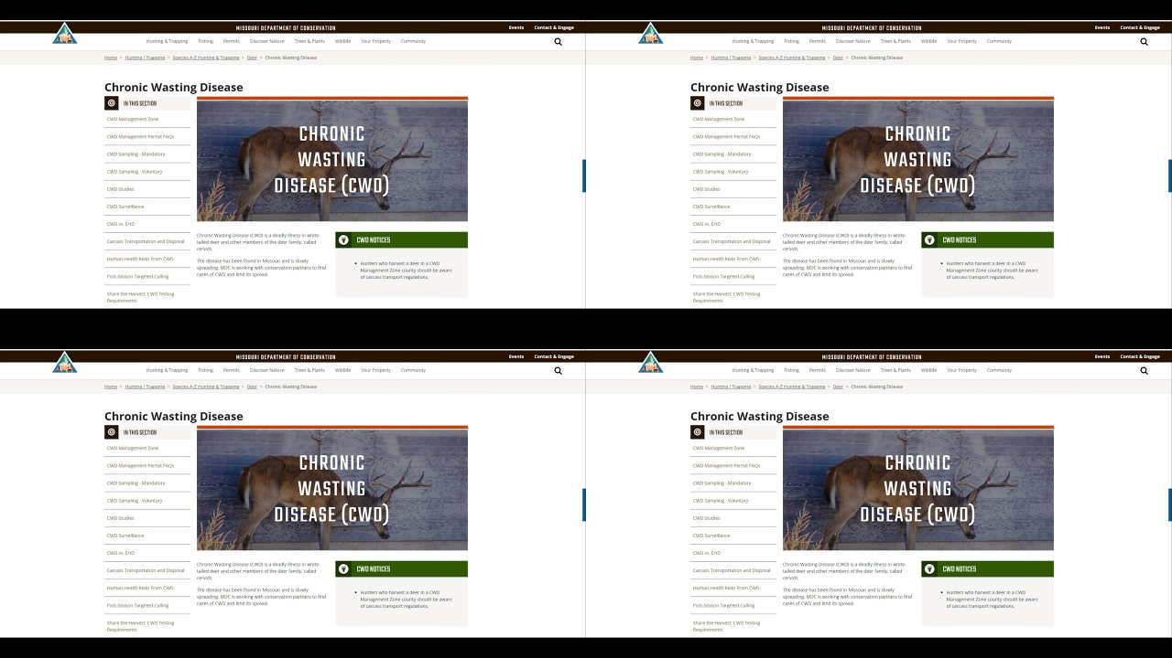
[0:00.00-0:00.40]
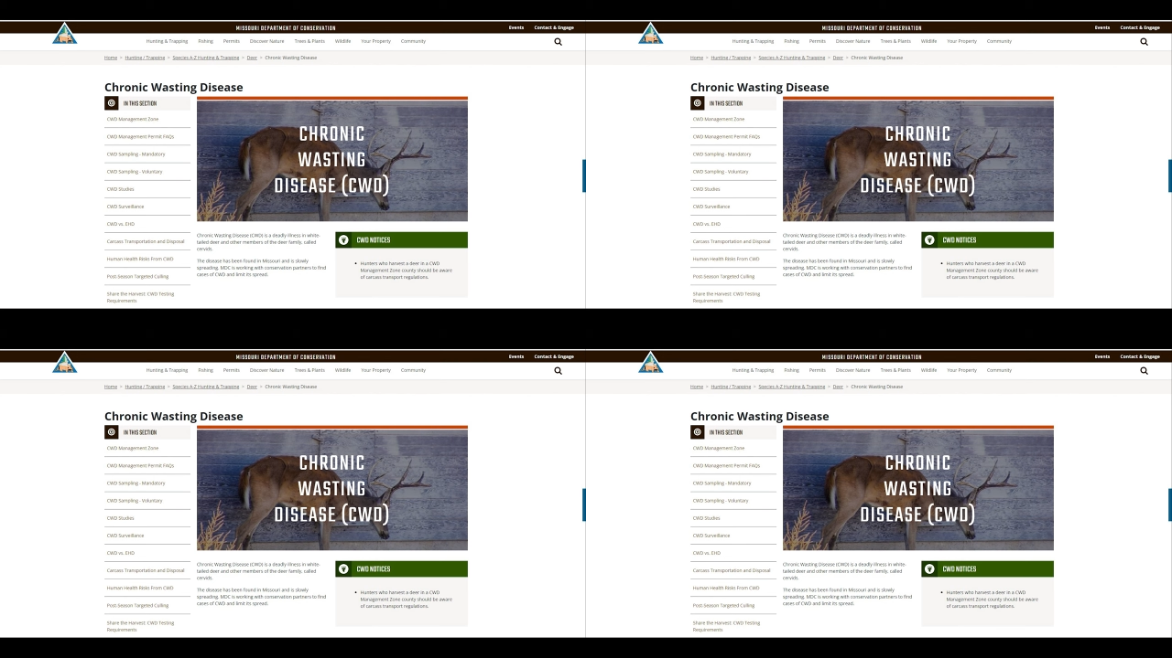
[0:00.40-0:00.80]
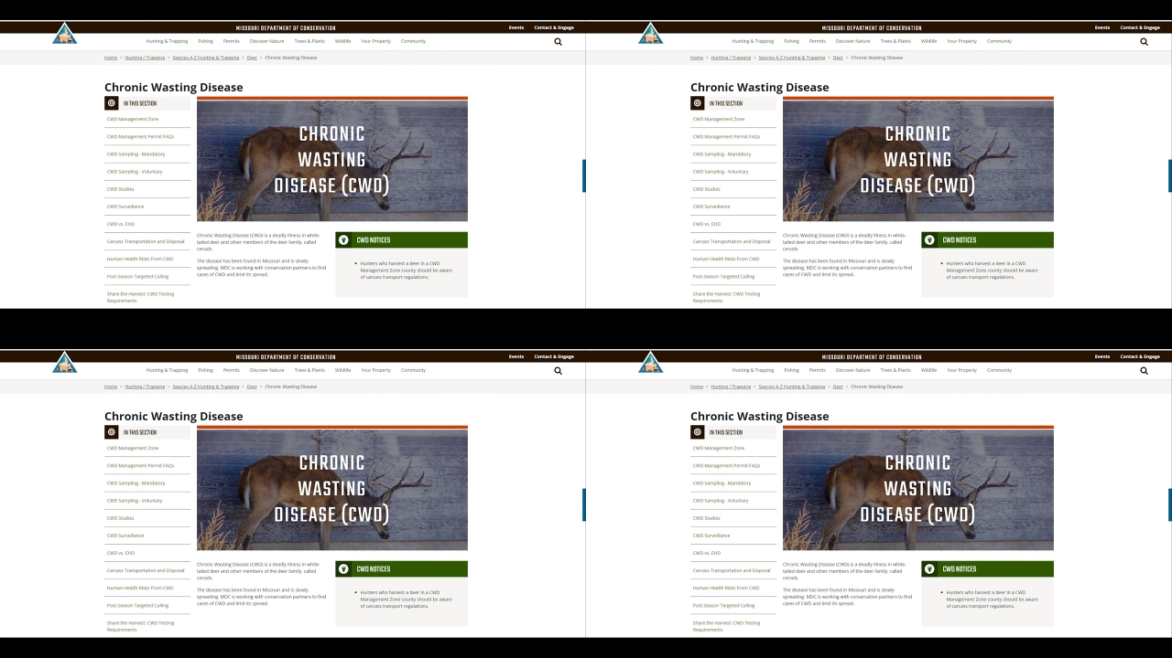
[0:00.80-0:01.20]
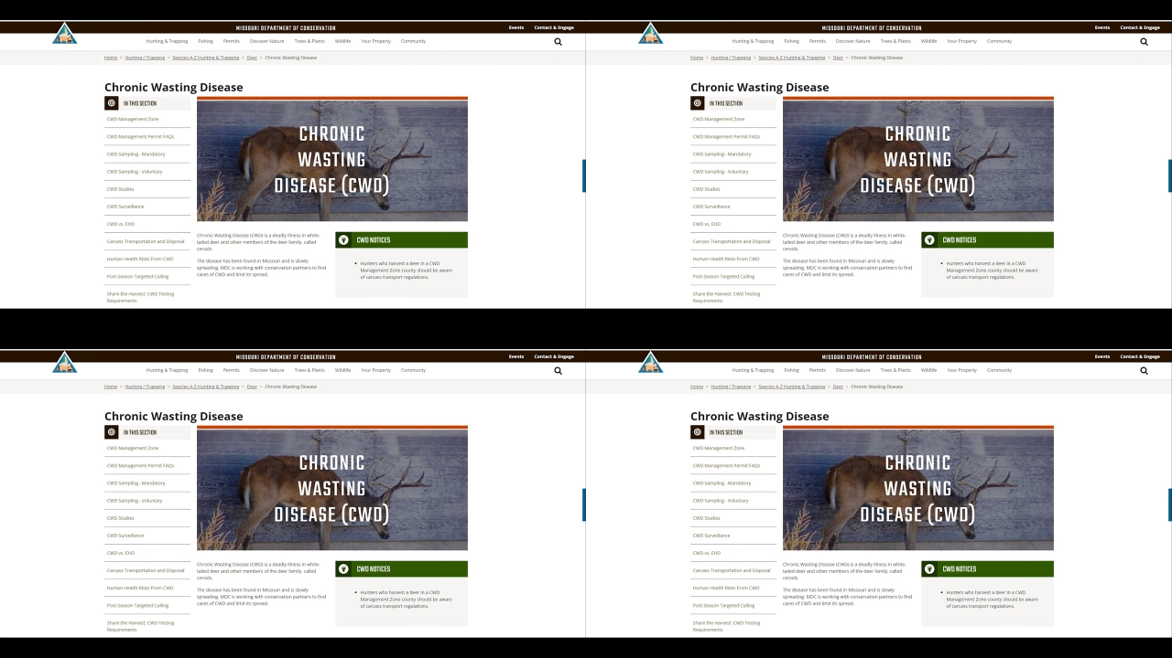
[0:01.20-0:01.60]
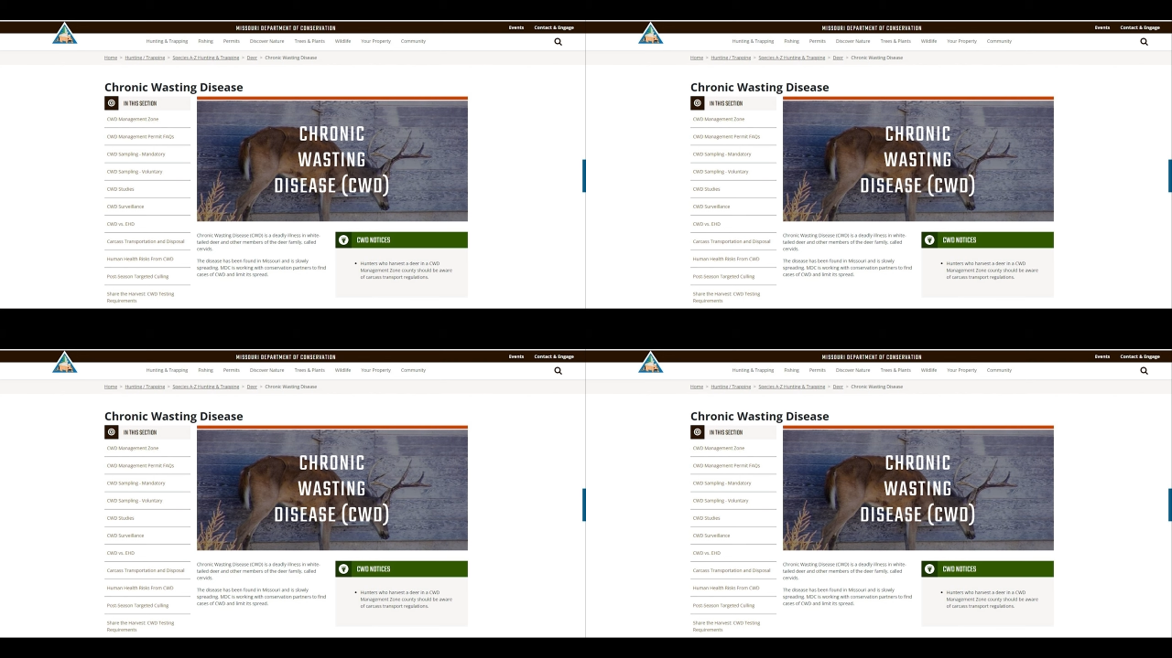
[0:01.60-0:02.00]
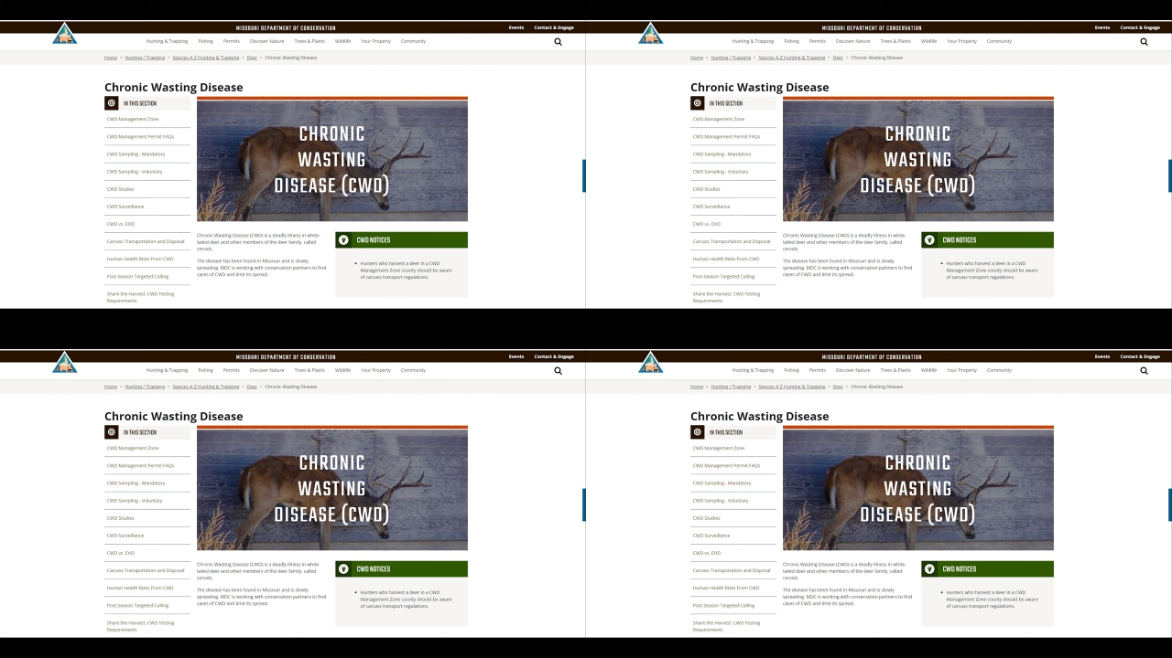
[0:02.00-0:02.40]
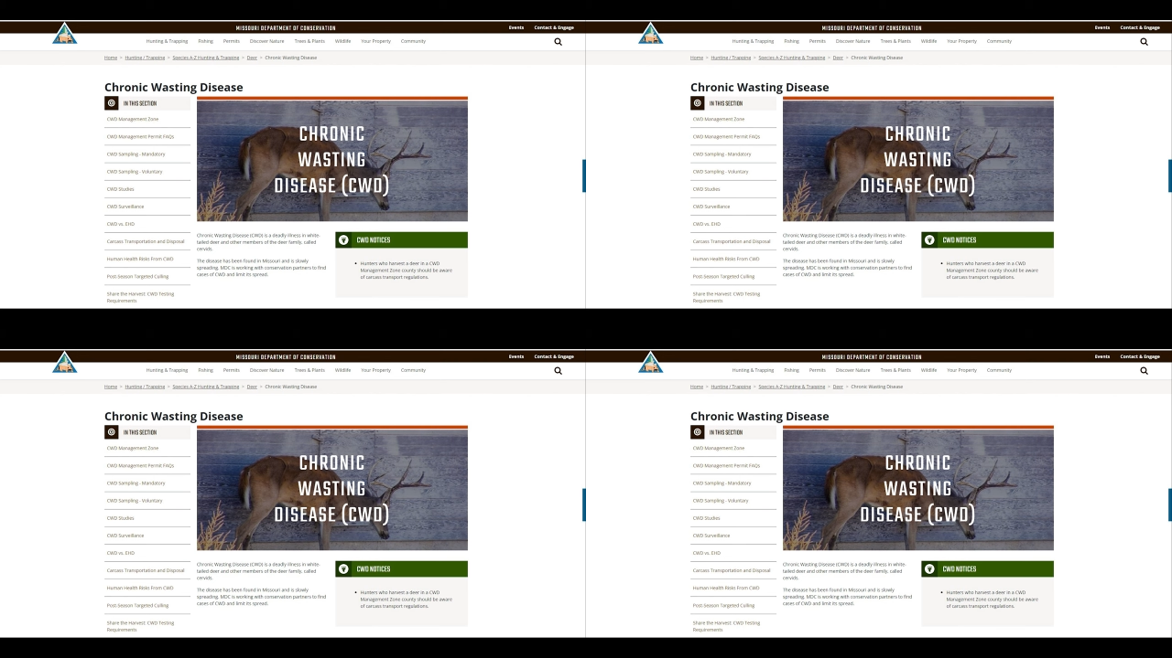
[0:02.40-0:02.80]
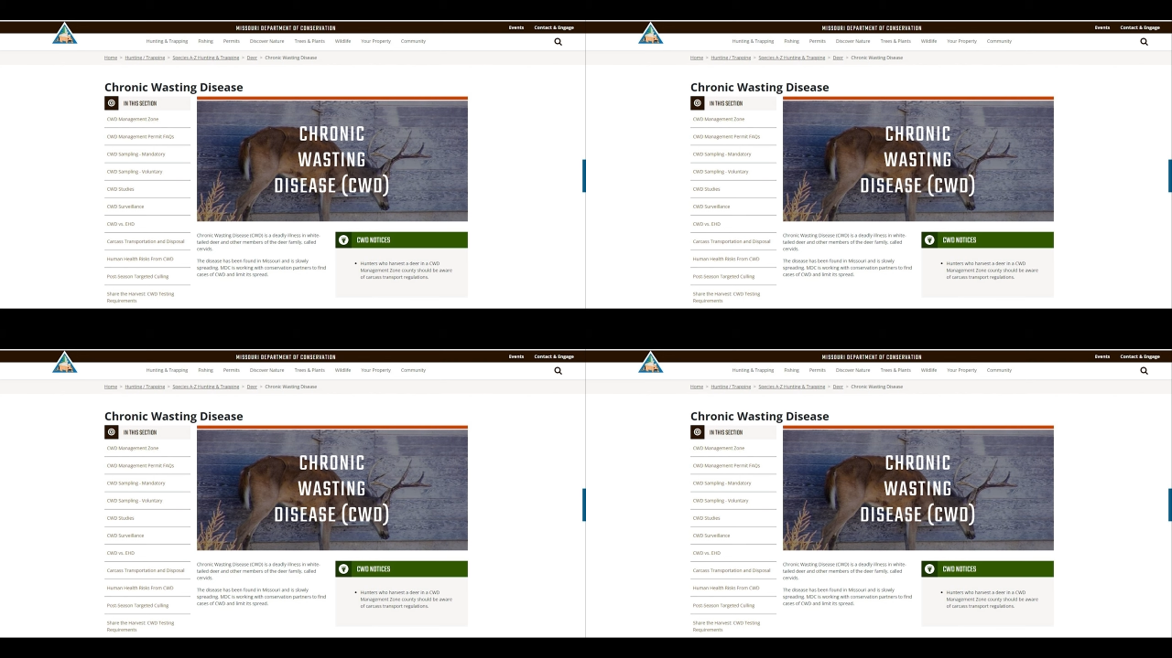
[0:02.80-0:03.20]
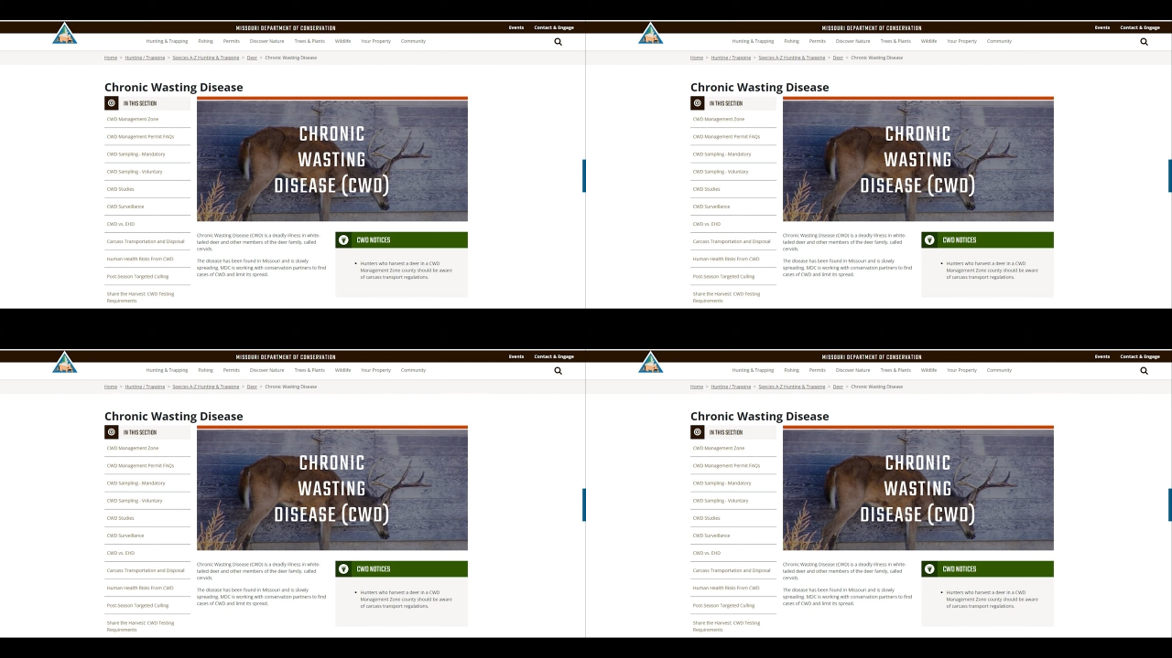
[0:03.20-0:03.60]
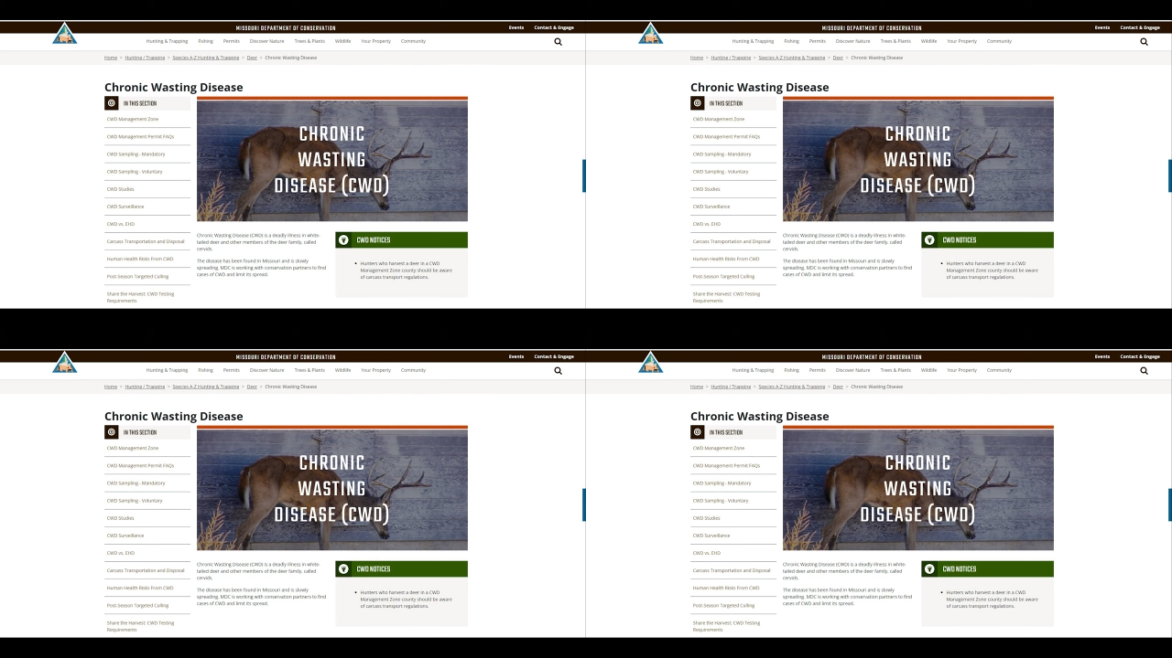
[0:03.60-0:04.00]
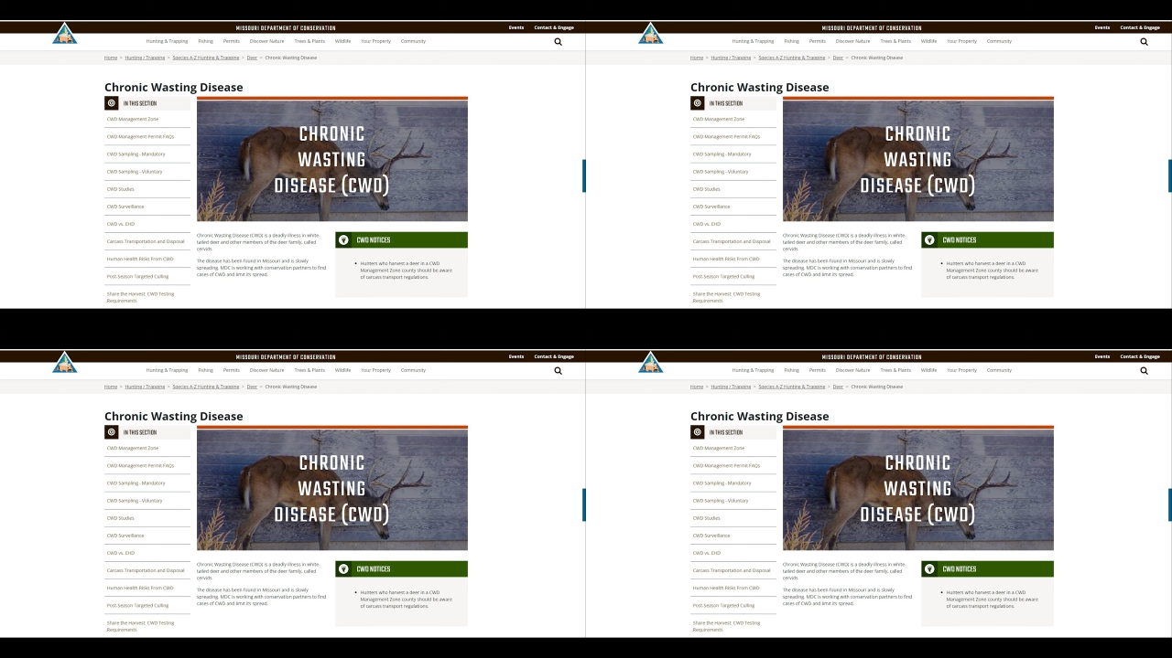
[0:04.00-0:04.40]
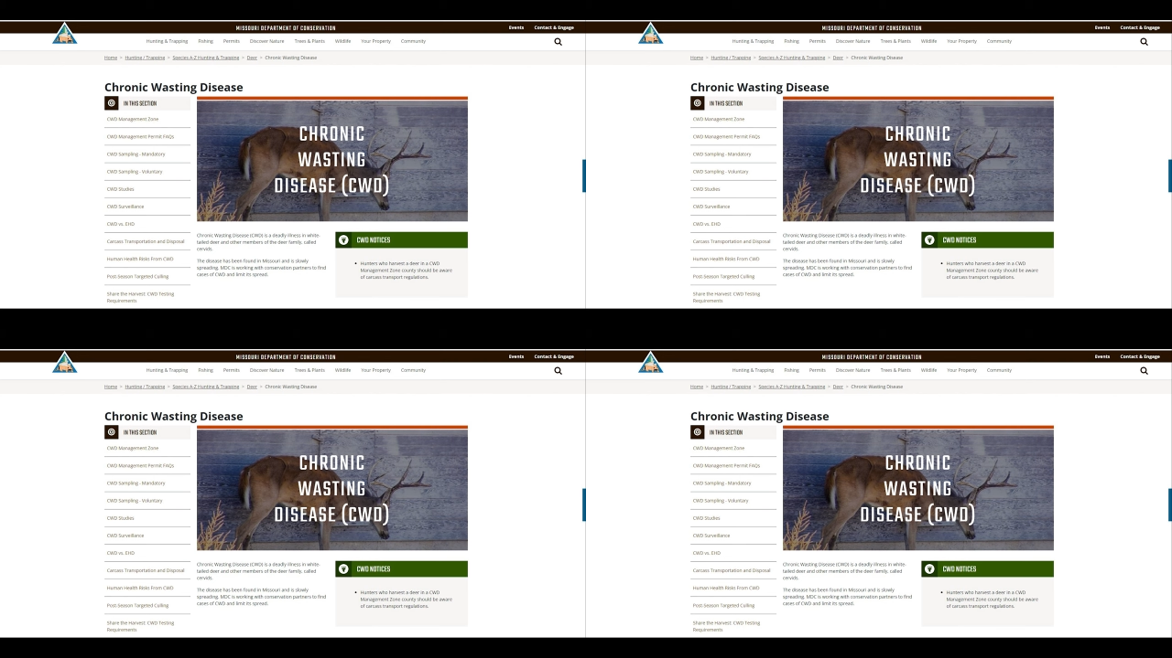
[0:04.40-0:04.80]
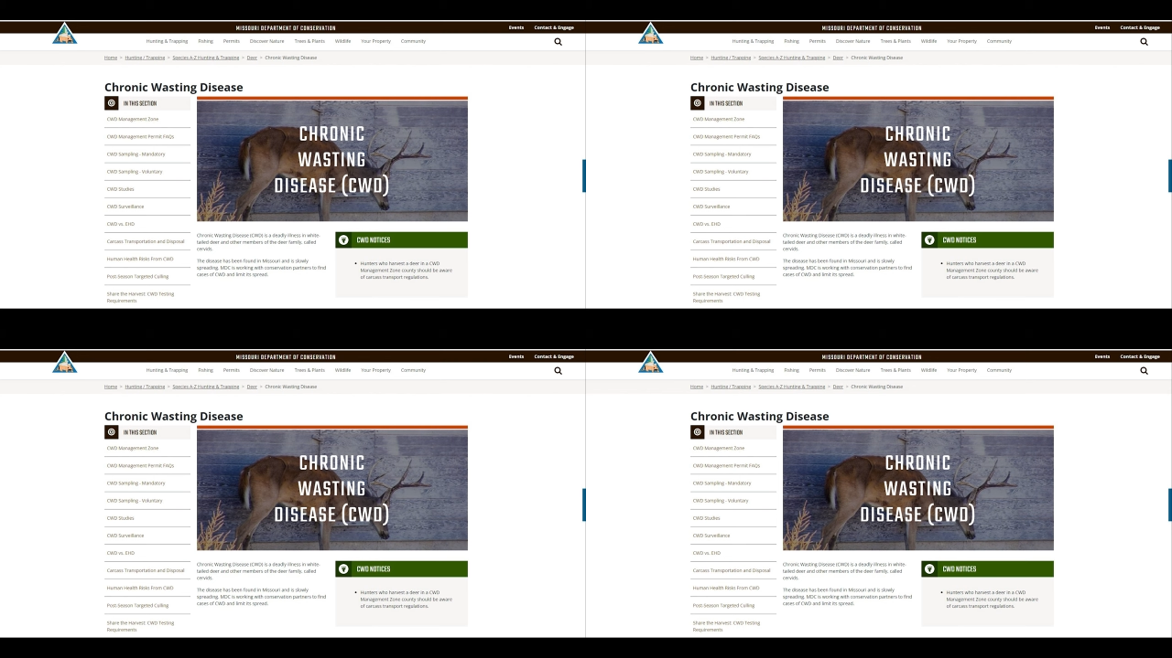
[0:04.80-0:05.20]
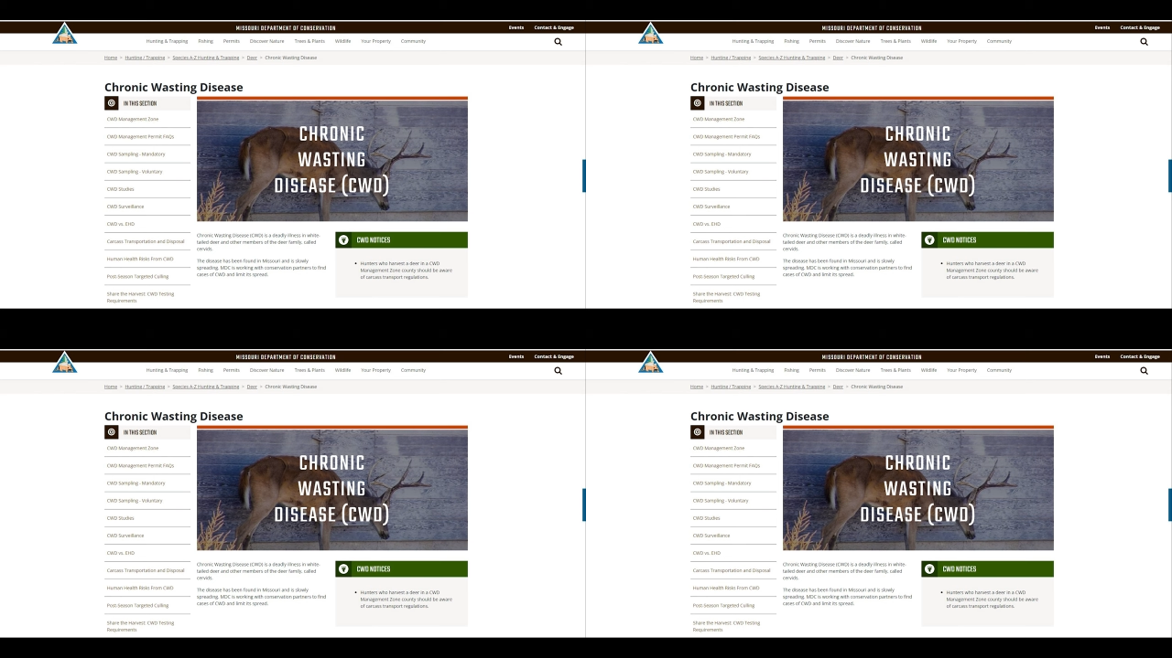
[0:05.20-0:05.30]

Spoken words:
No face is visible, so there are no lips to read.